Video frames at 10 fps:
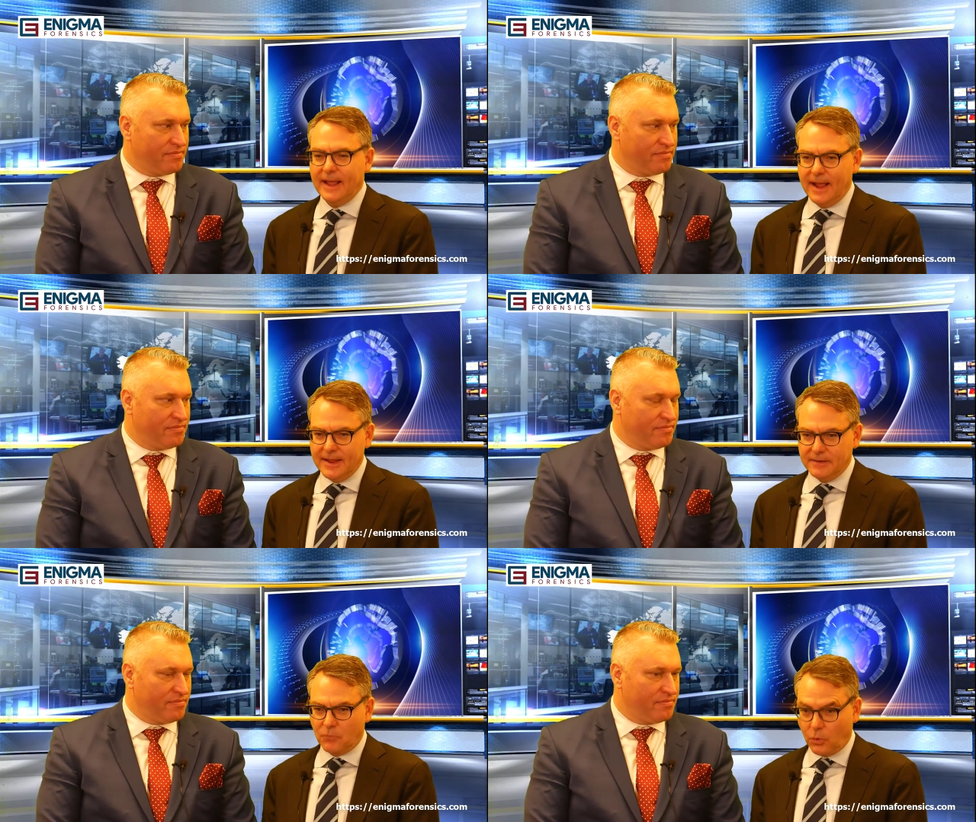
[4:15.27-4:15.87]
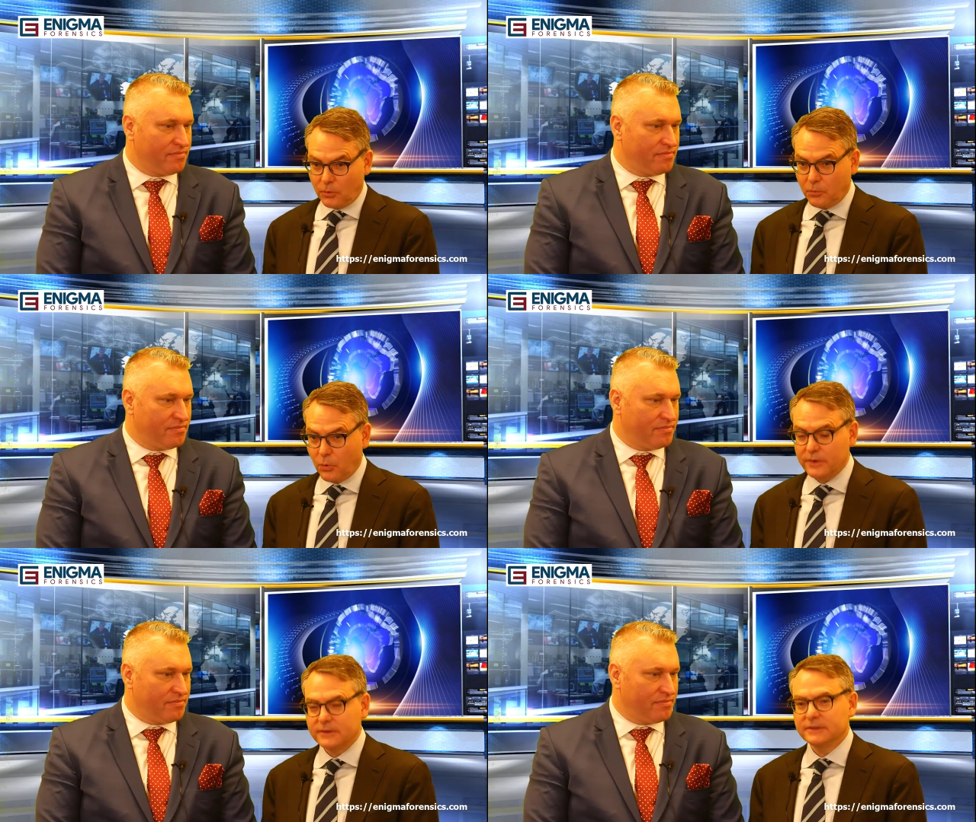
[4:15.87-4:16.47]
Speaker 1: And more
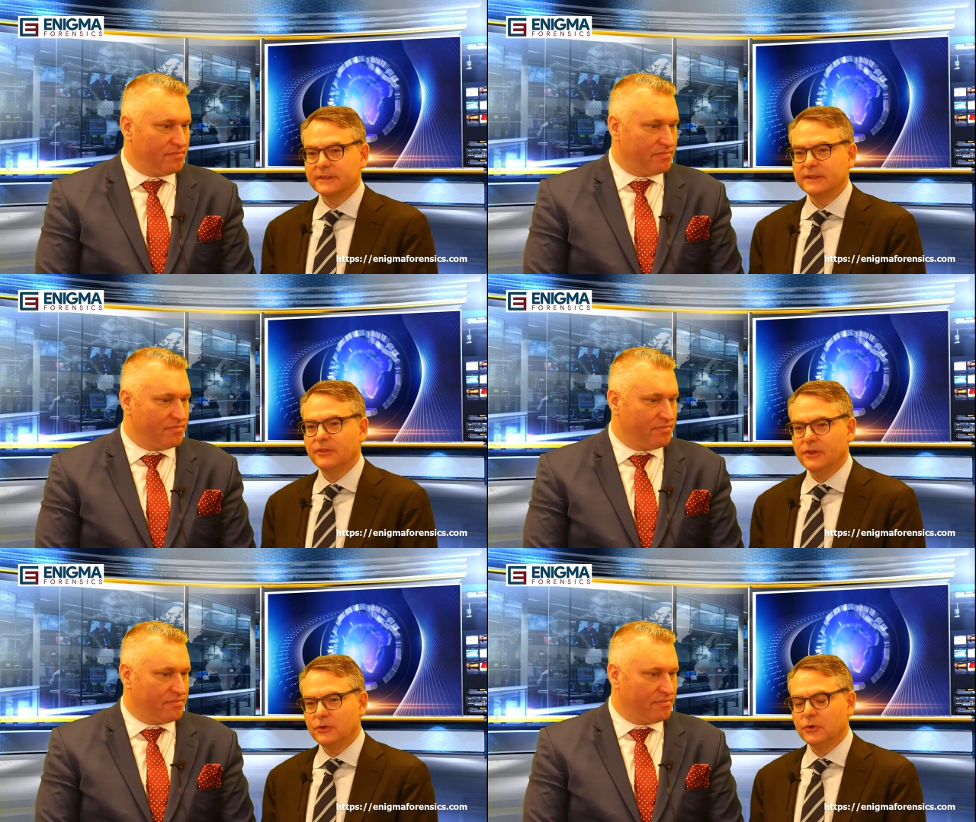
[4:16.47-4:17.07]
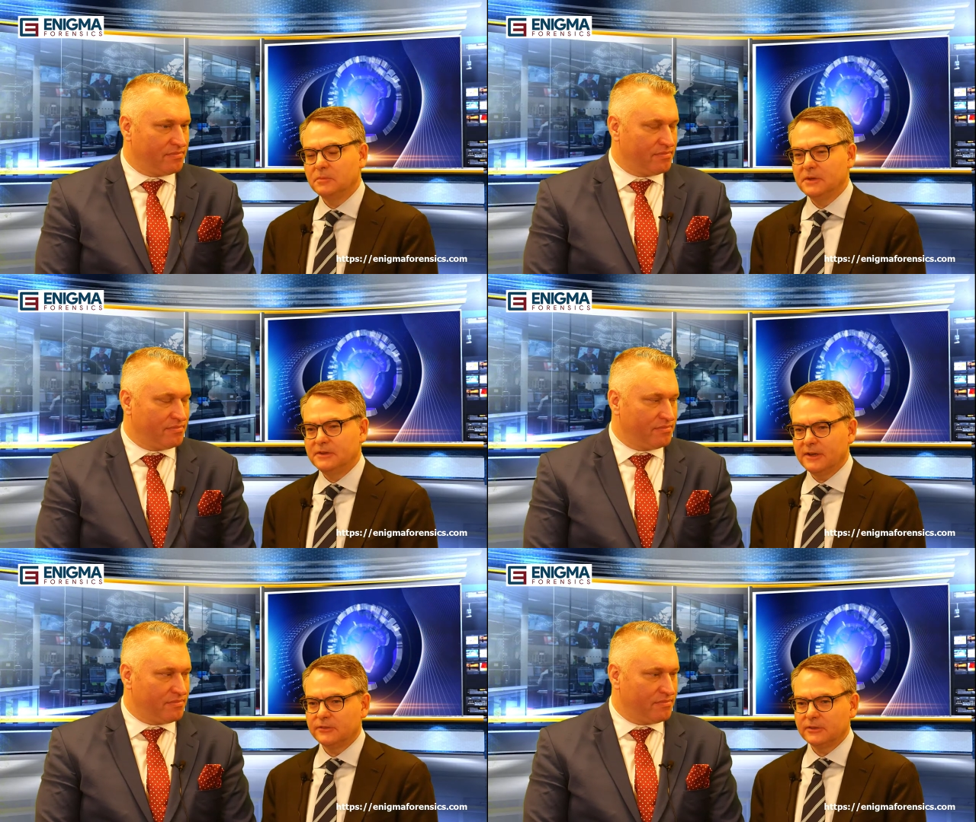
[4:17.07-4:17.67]
importantly, that you could
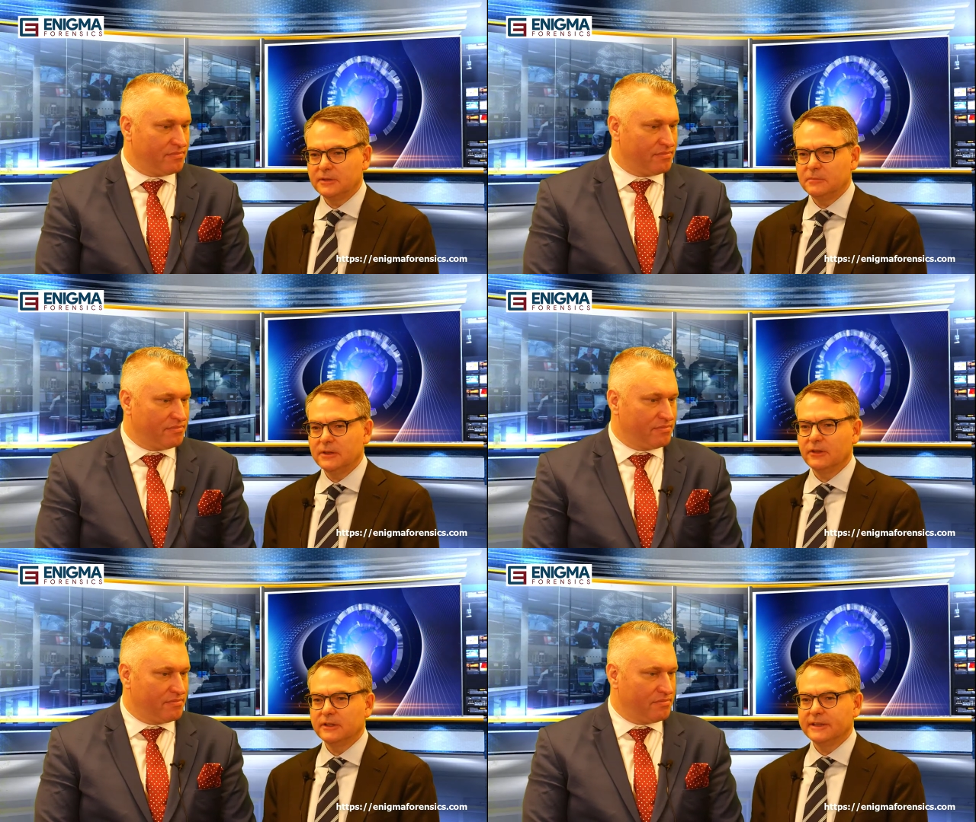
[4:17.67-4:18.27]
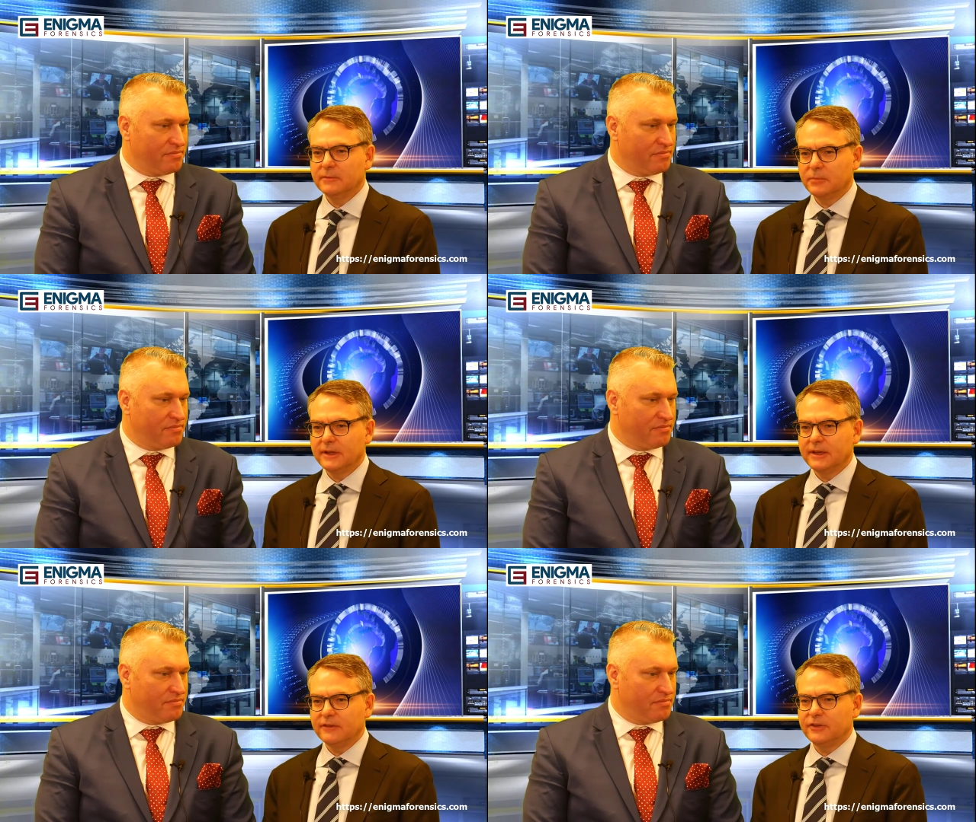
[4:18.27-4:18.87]
potentially be the lead
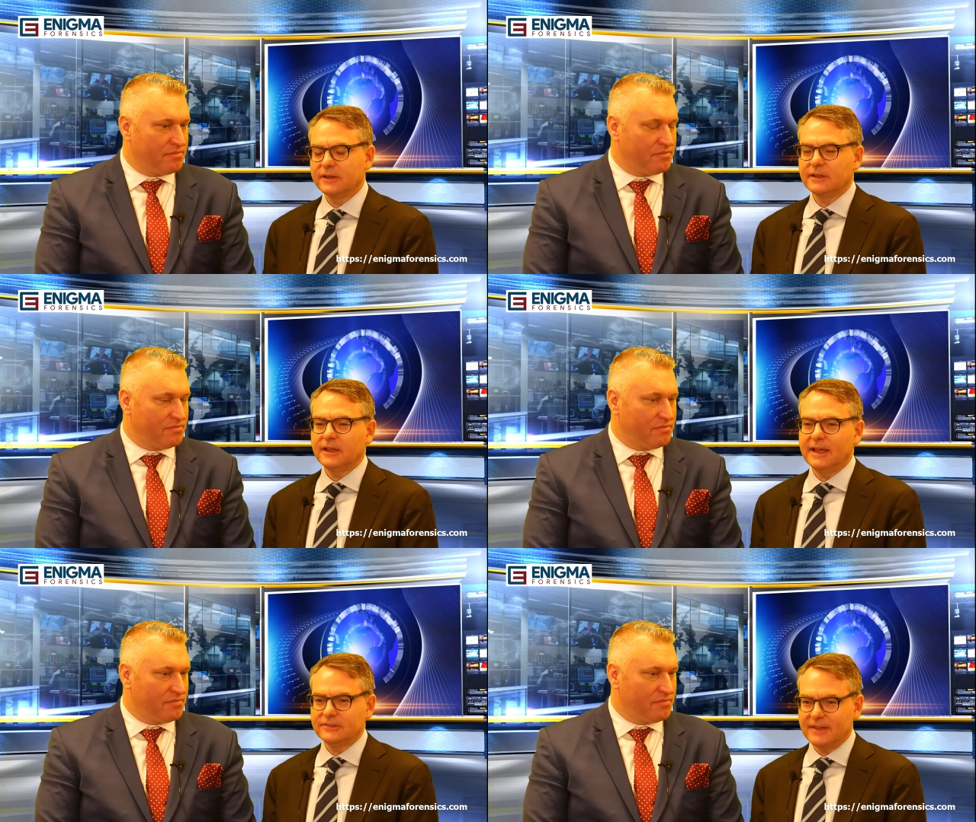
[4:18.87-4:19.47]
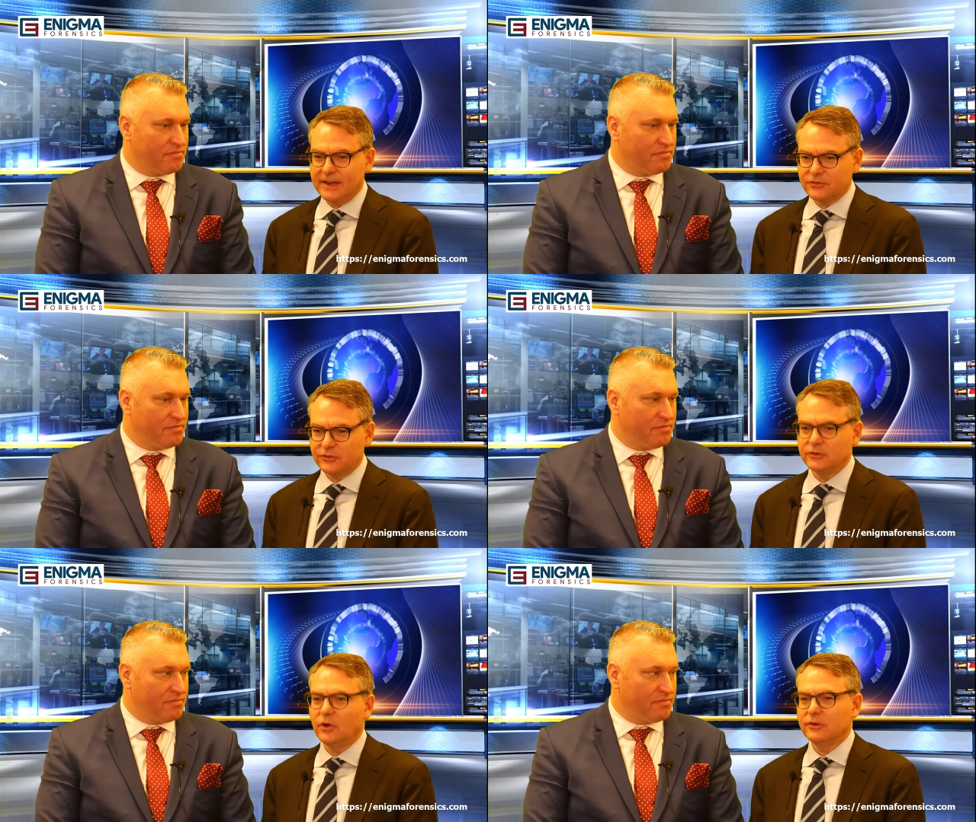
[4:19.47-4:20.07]
plaintiff in a class
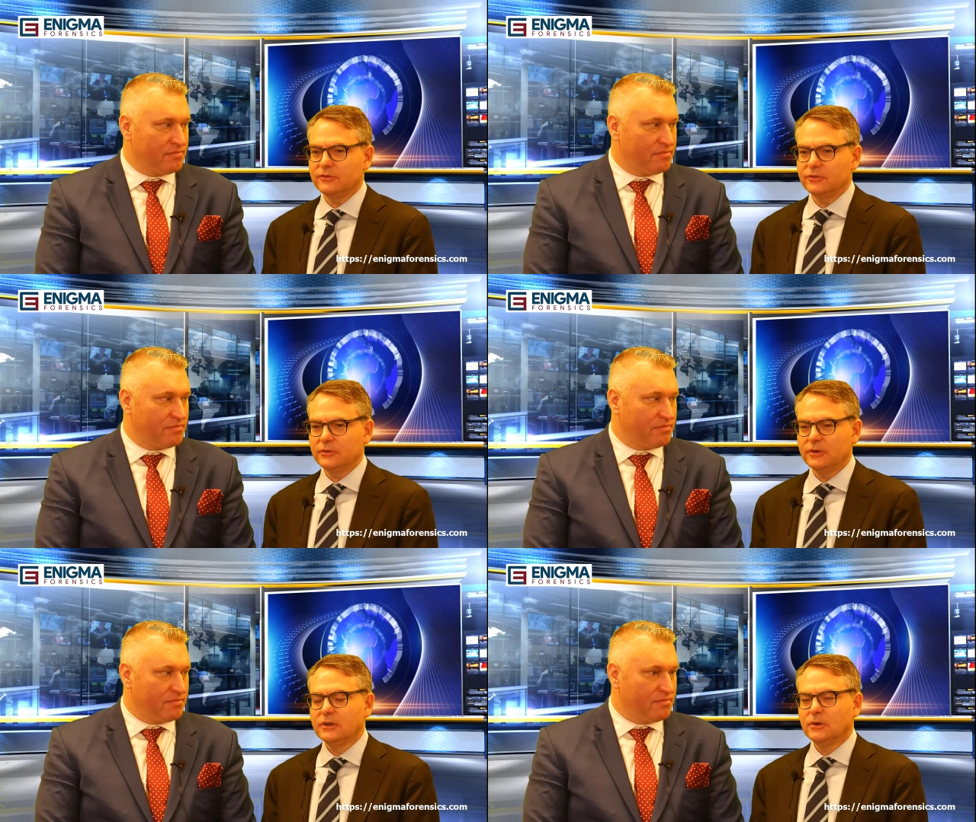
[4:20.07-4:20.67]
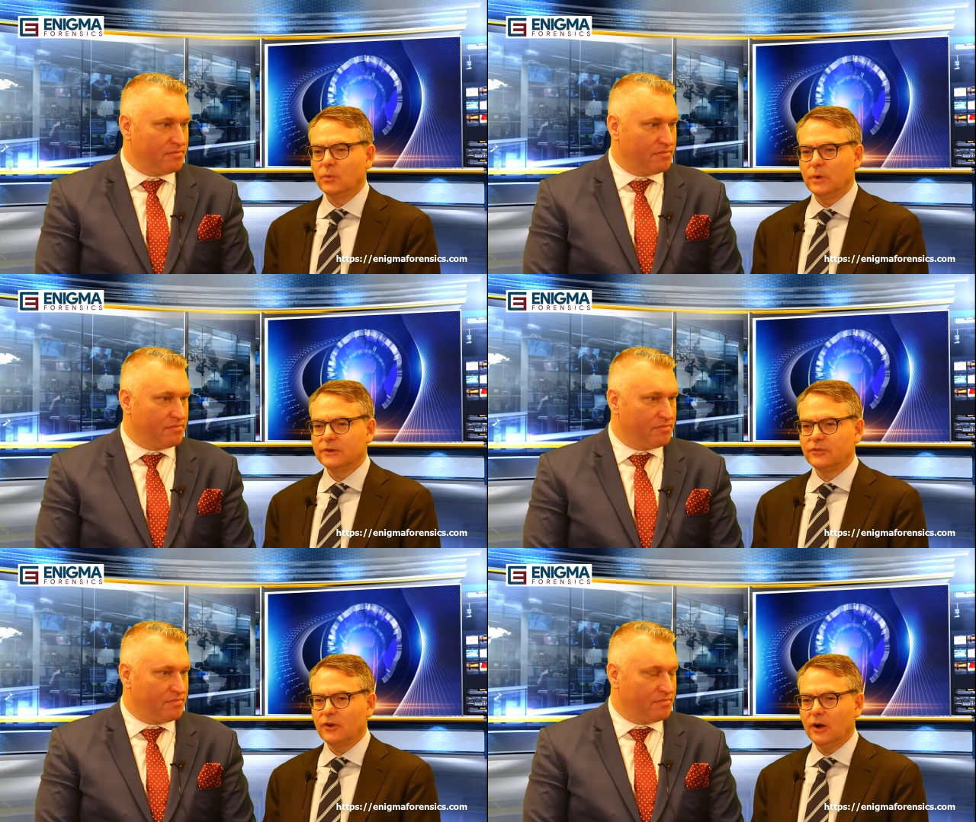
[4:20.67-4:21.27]
action lawsuit,
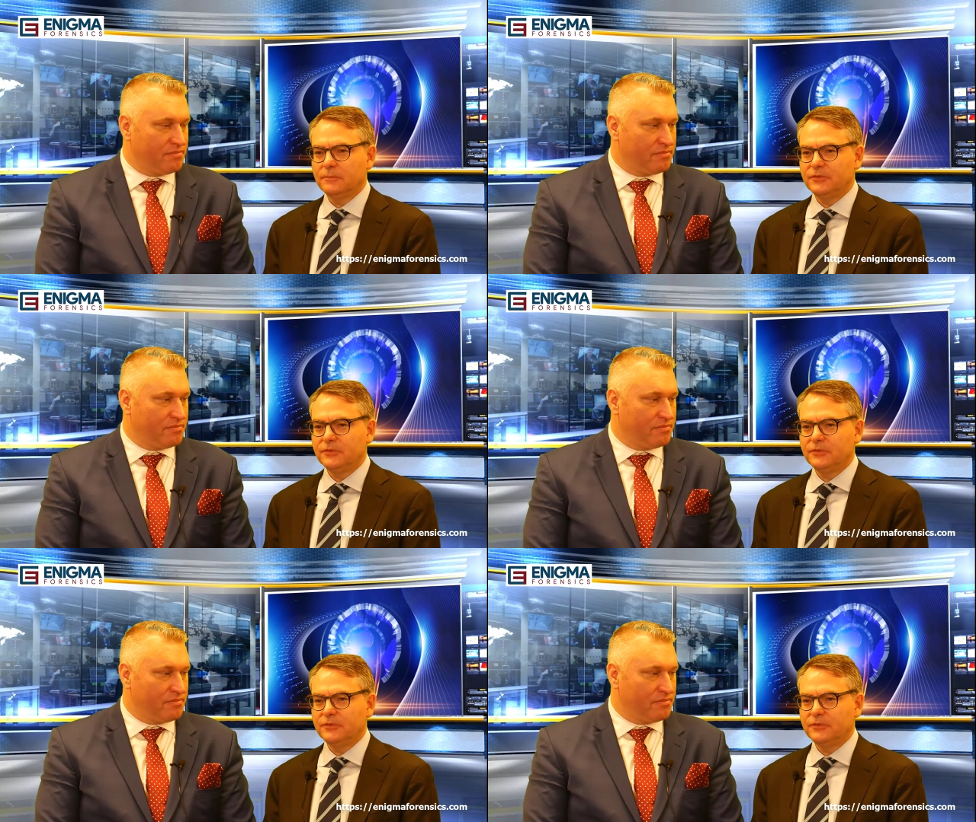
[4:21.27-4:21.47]
which ups